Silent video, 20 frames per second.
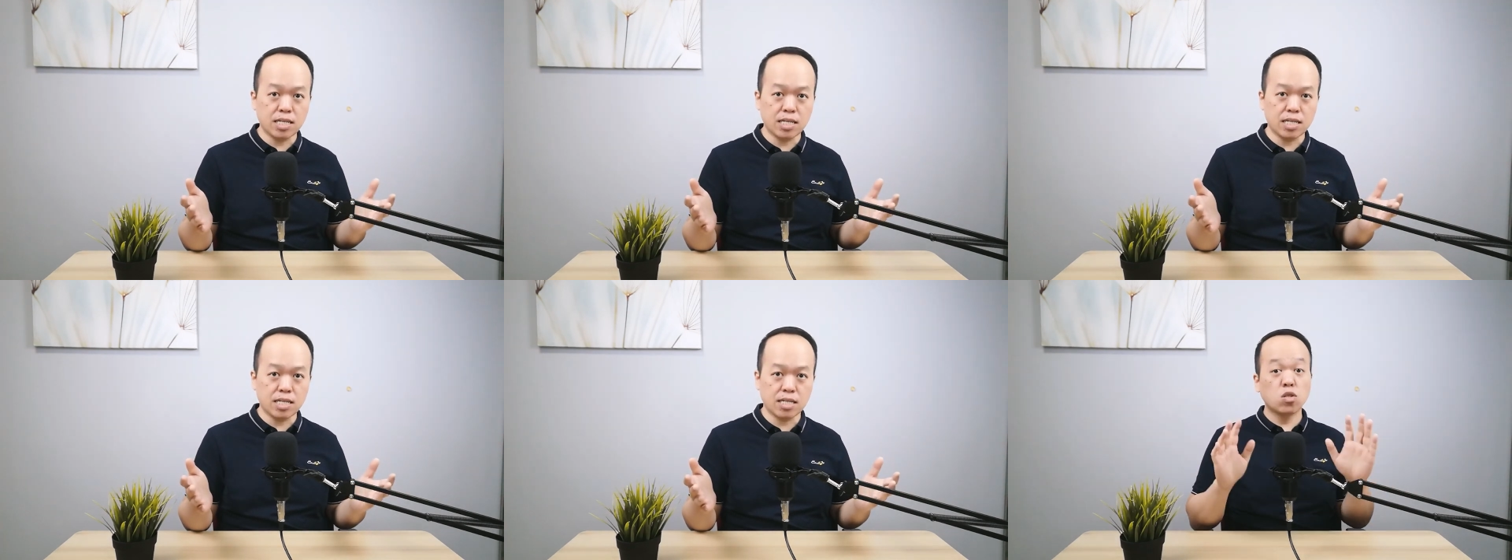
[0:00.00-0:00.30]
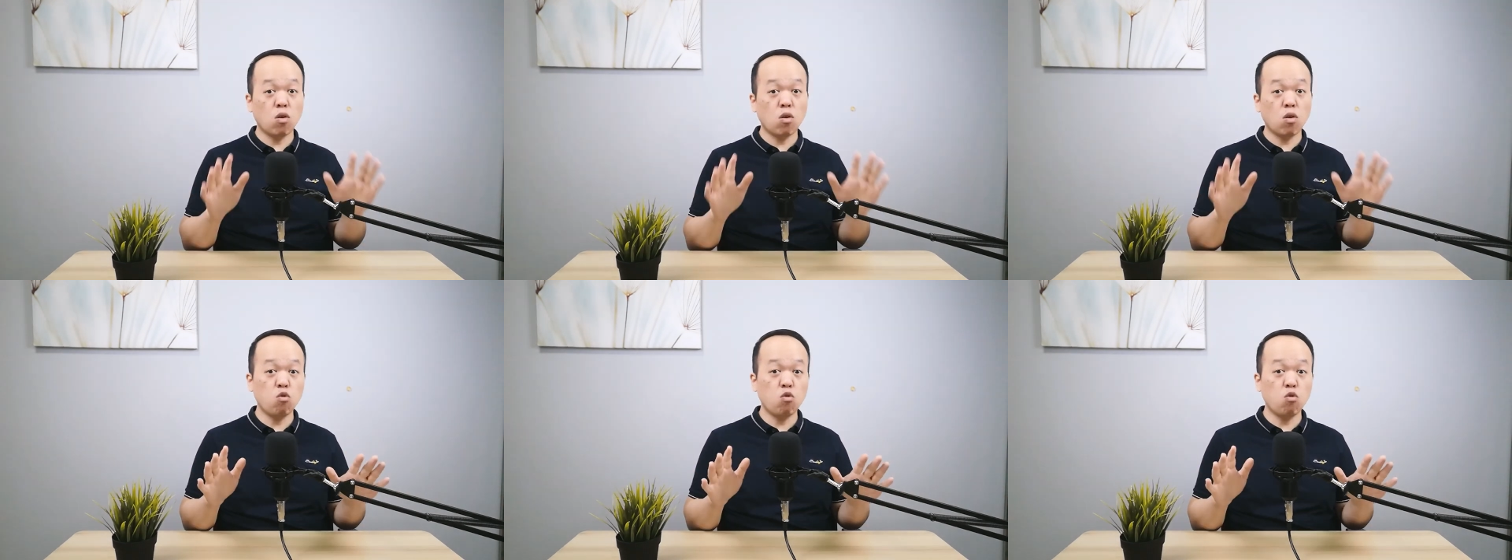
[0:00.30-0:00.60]

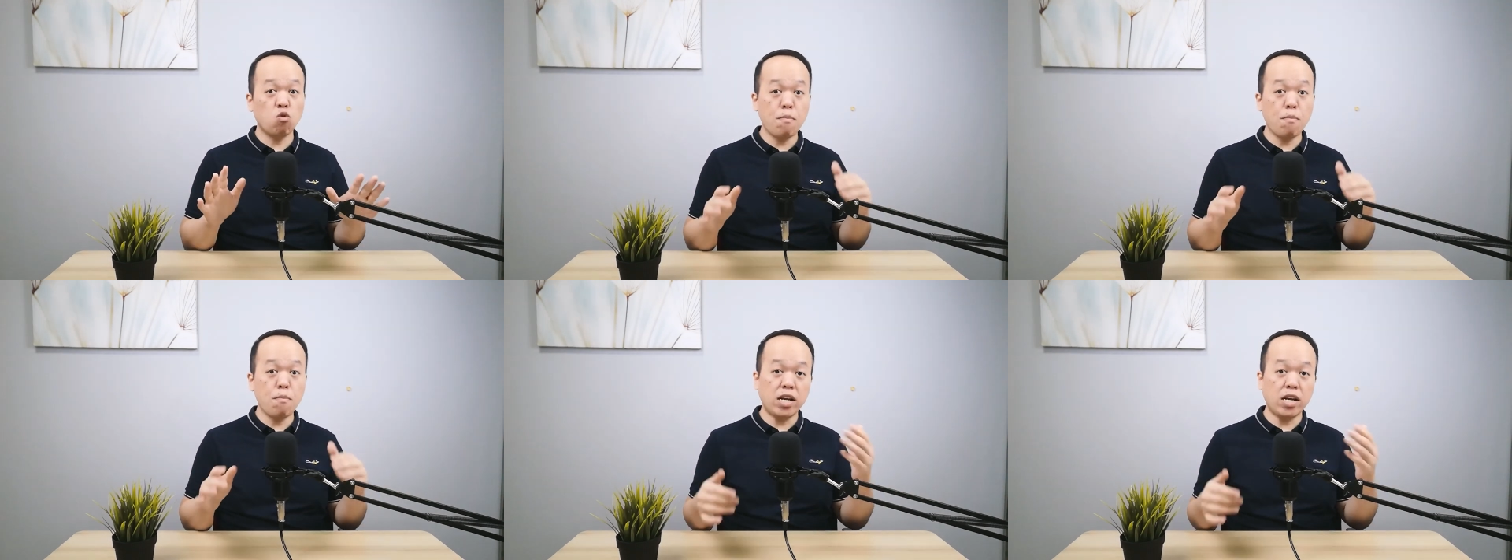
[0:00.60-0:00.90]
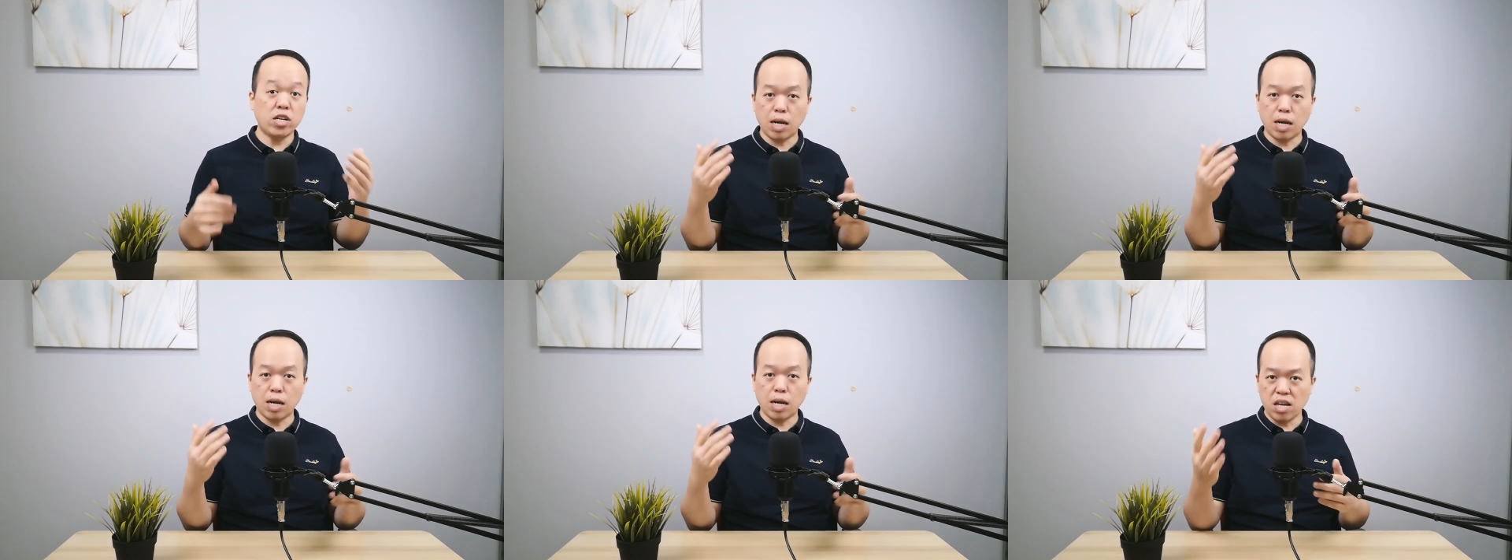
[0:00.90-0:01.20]
So to
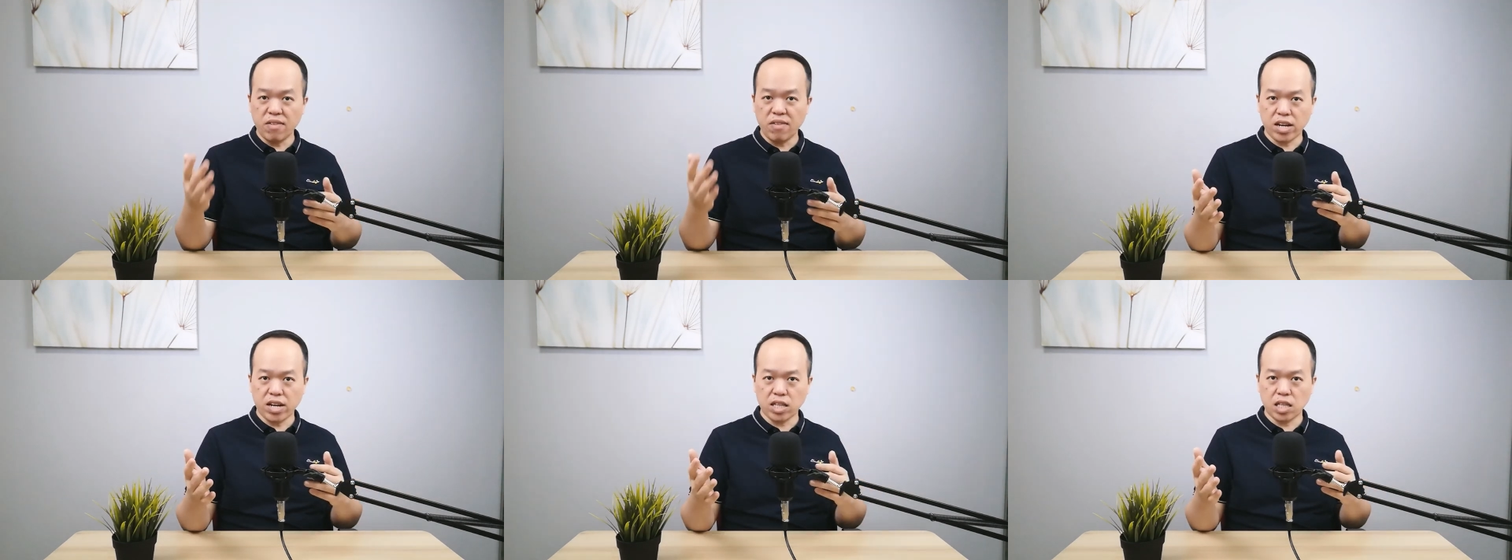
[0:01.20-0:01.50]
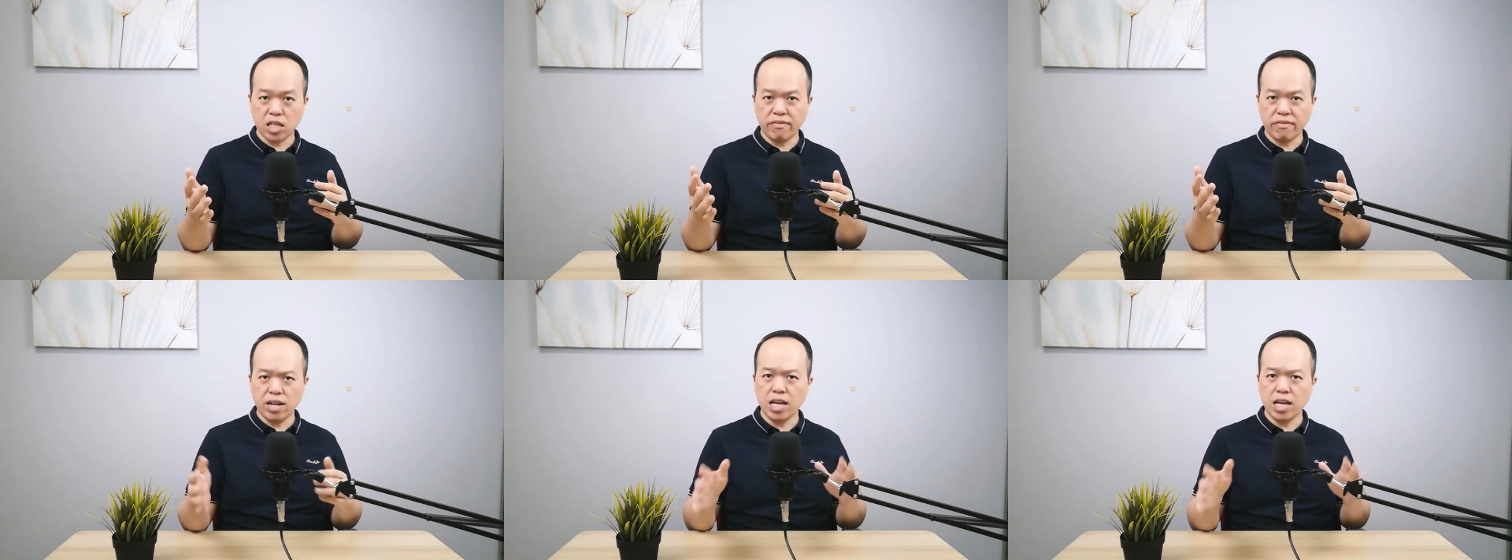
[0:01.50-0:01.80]
manage them
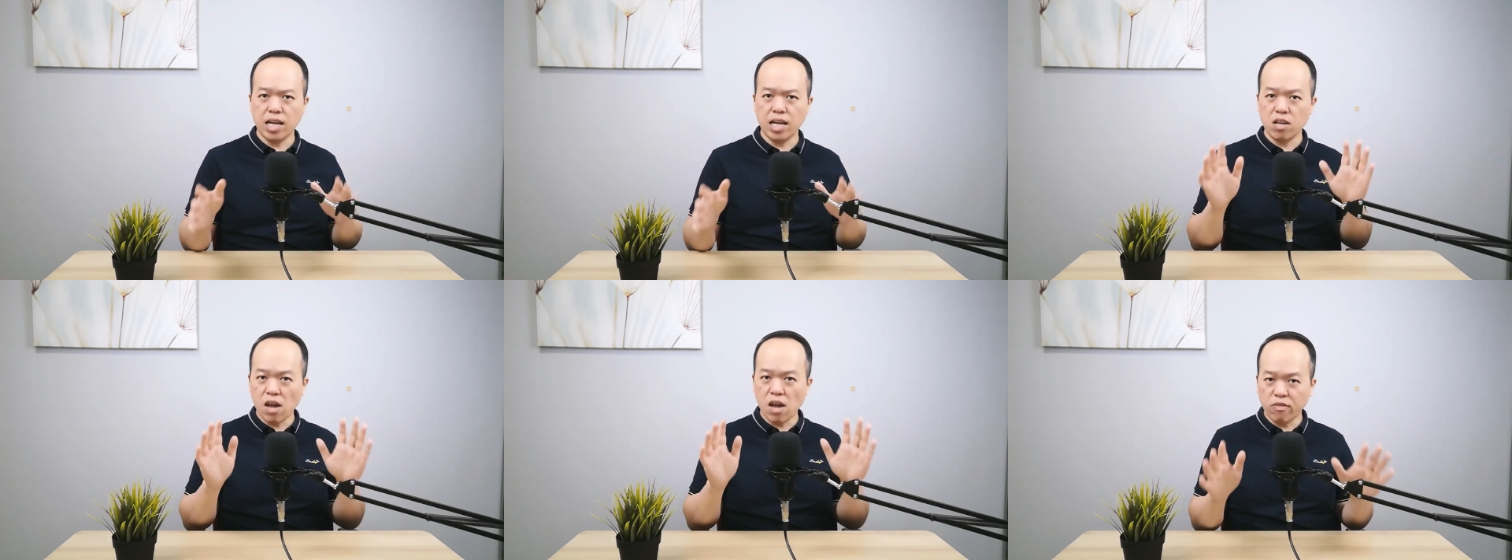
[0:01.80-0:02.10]
effectively,